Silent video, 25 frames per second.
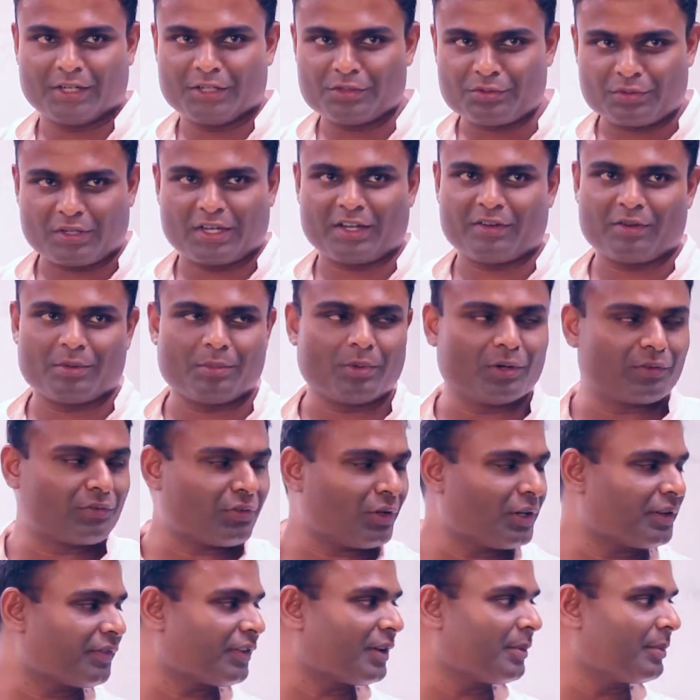Right? So I have about
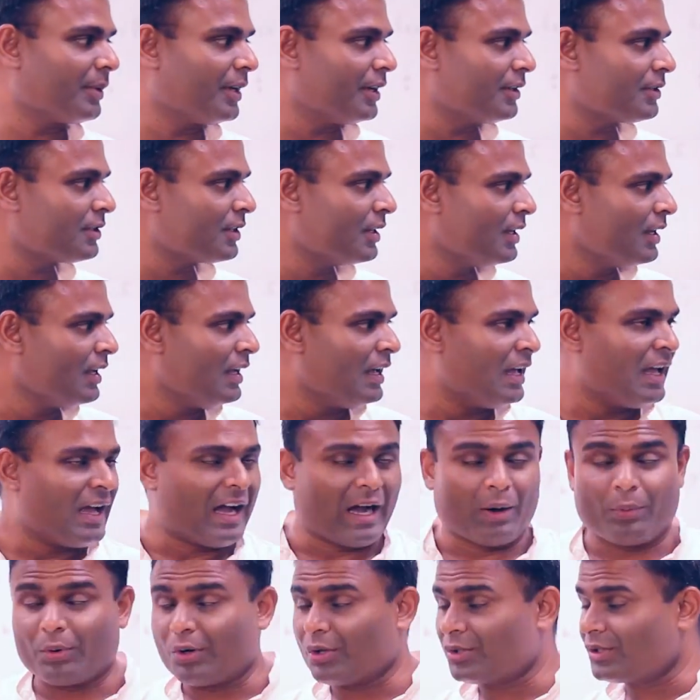45 minutes.
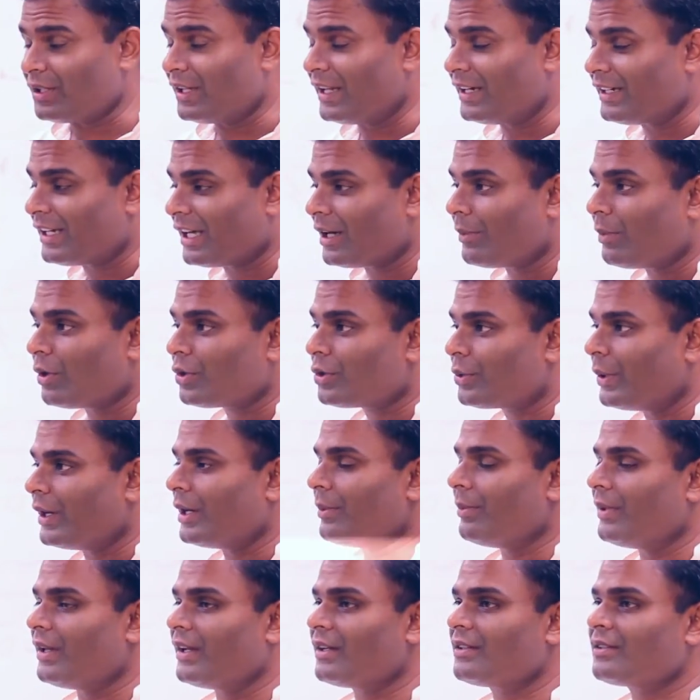I want to then take about
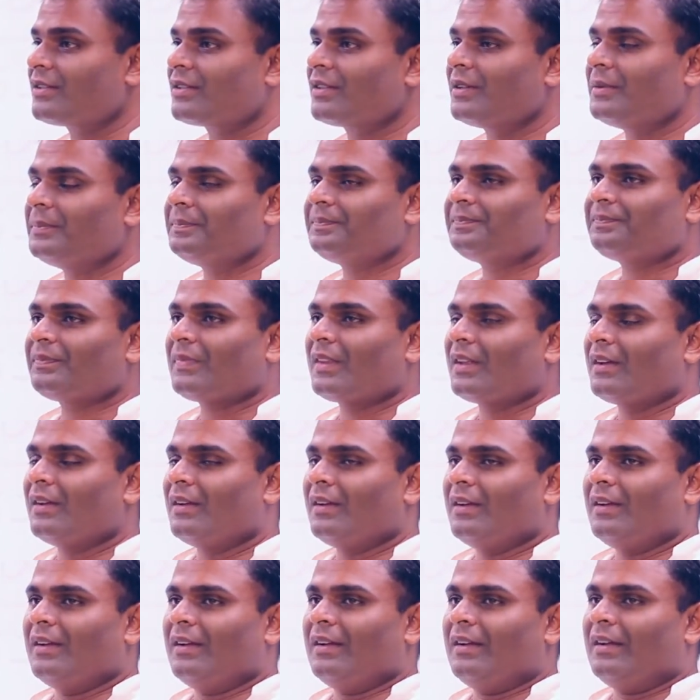20 minutes
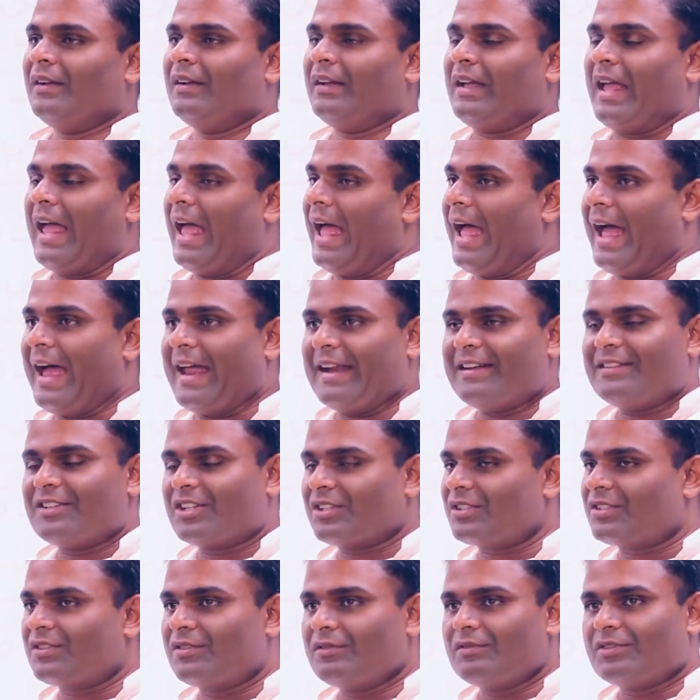and
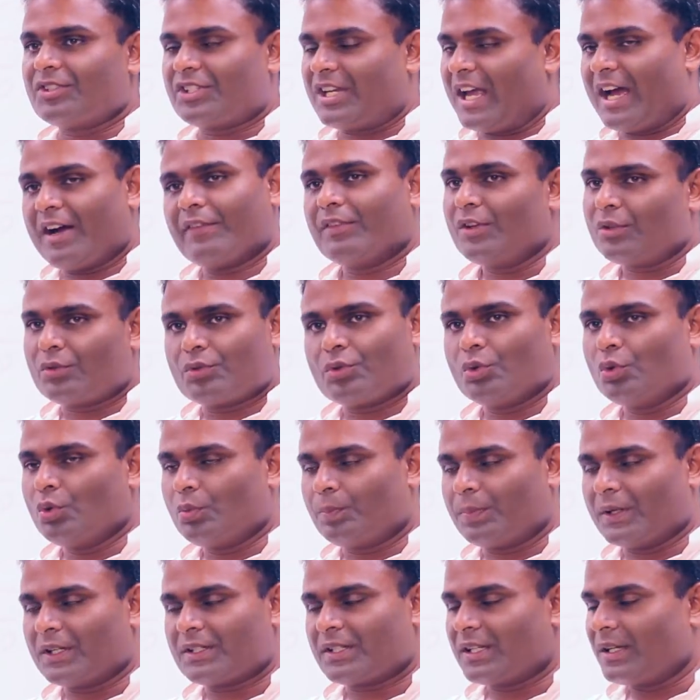just share with
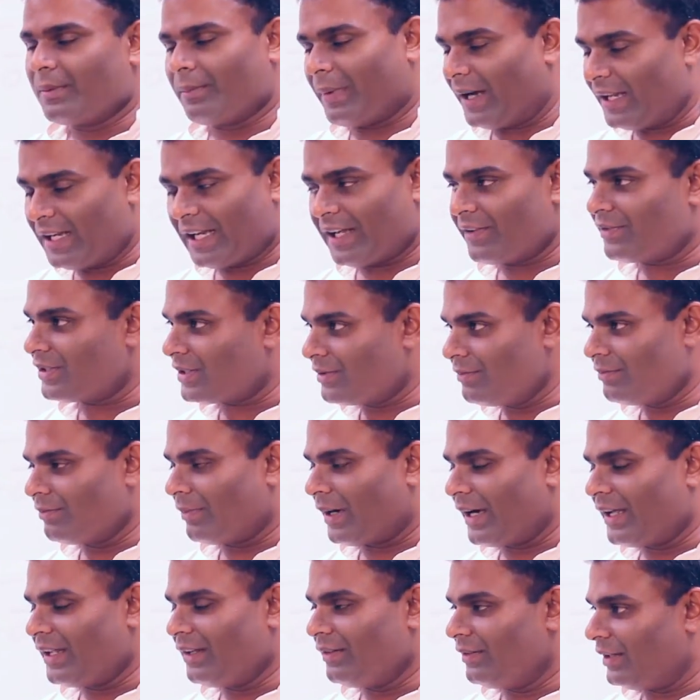you personally my
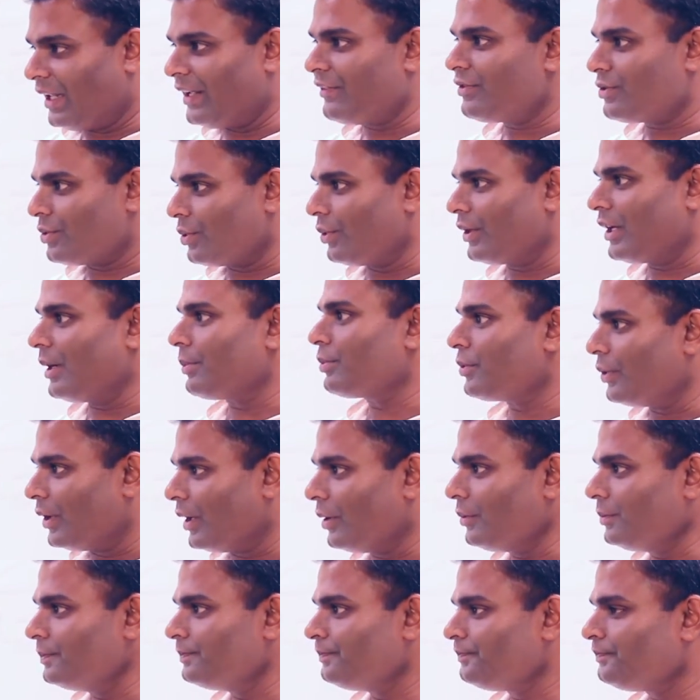life story up to
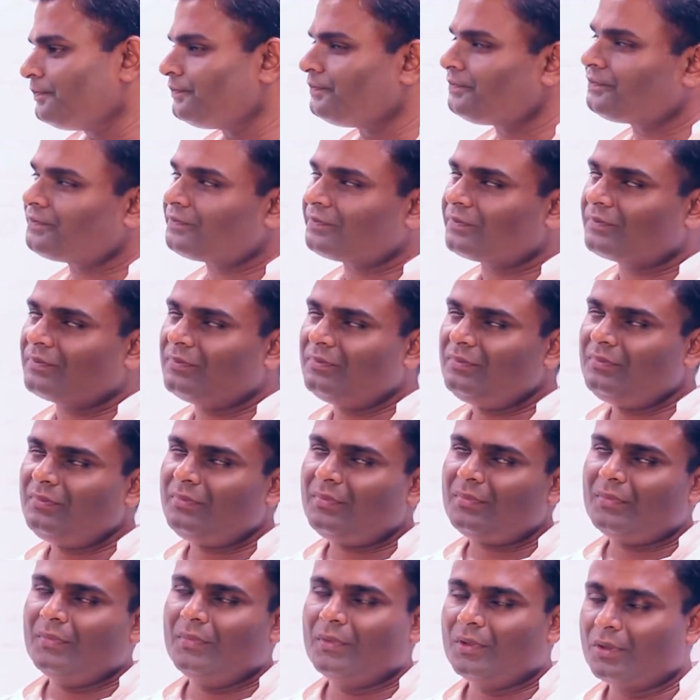now.
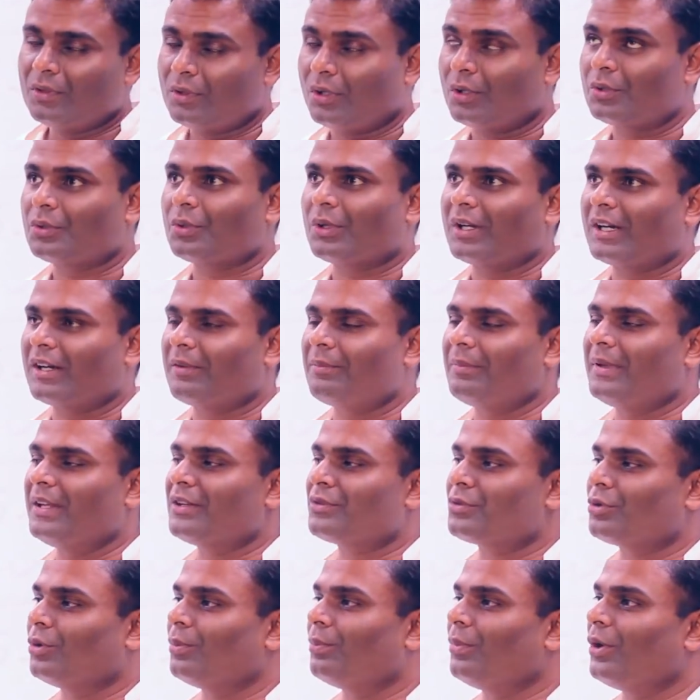What to kind of be
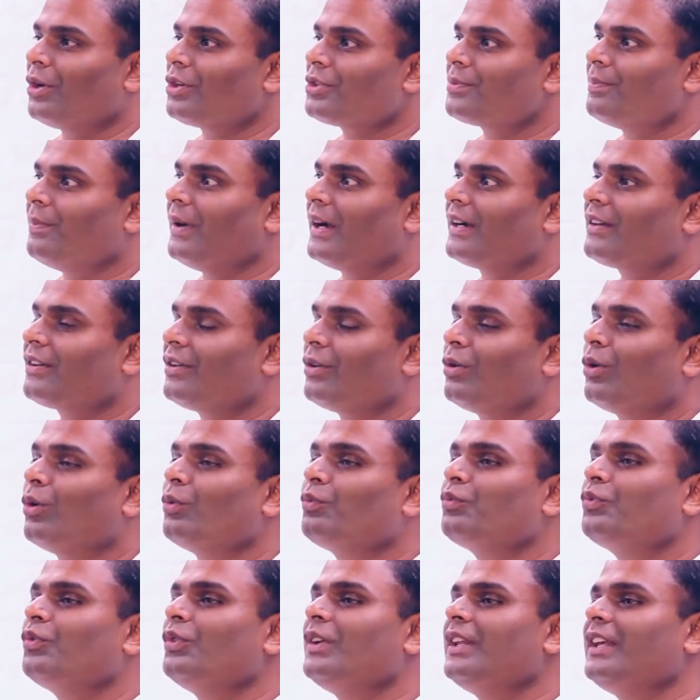a soapbox, but
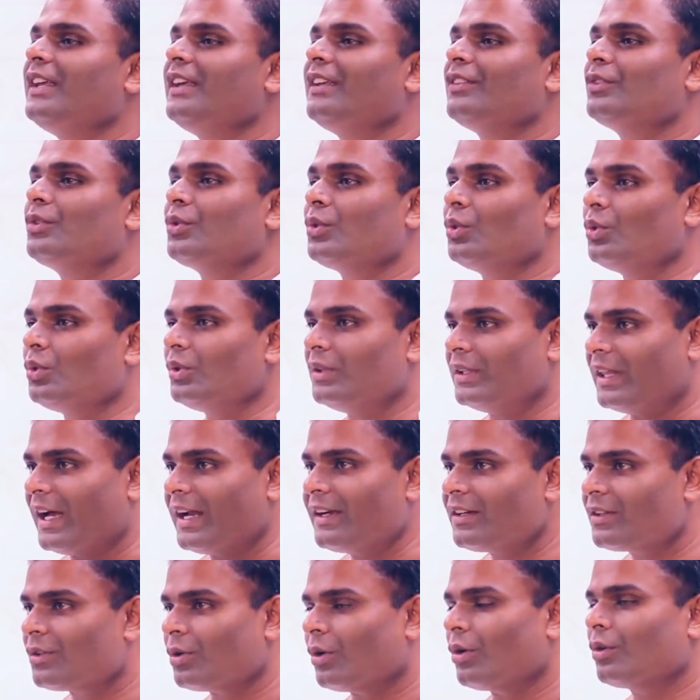hopefully through
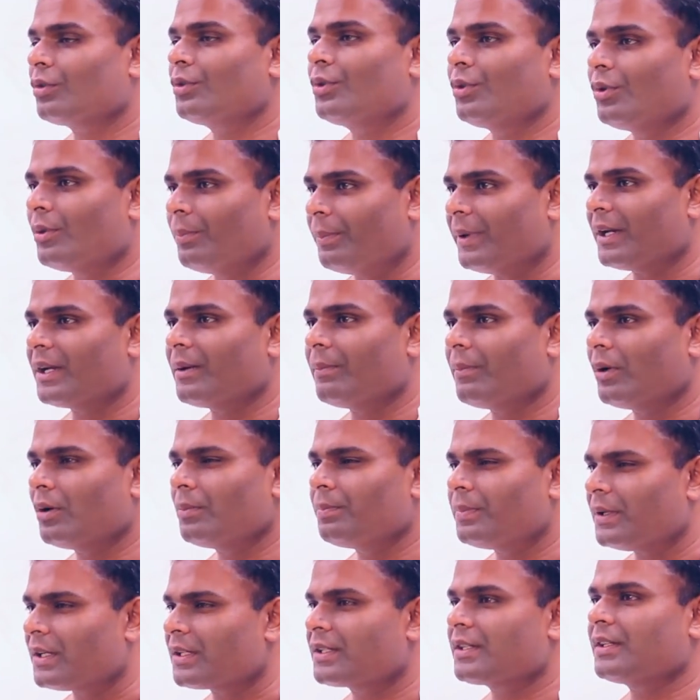that talk to you a bit
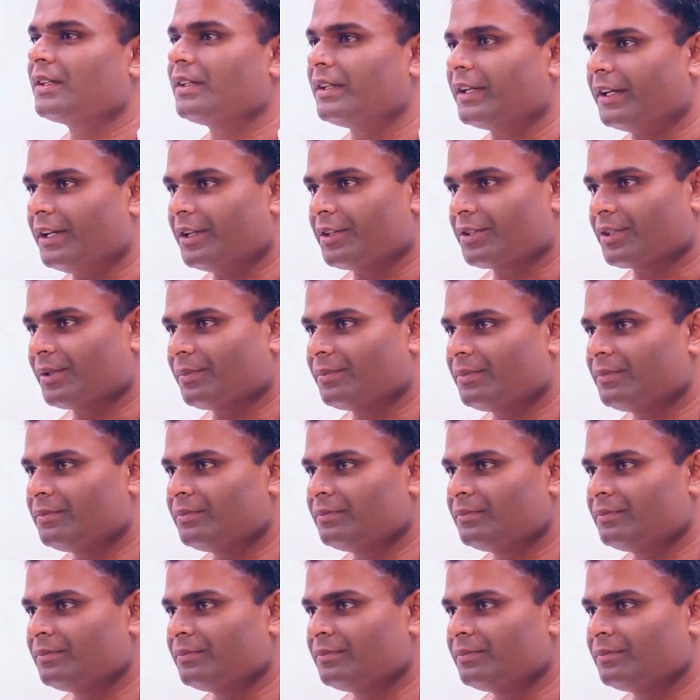about personal leadership.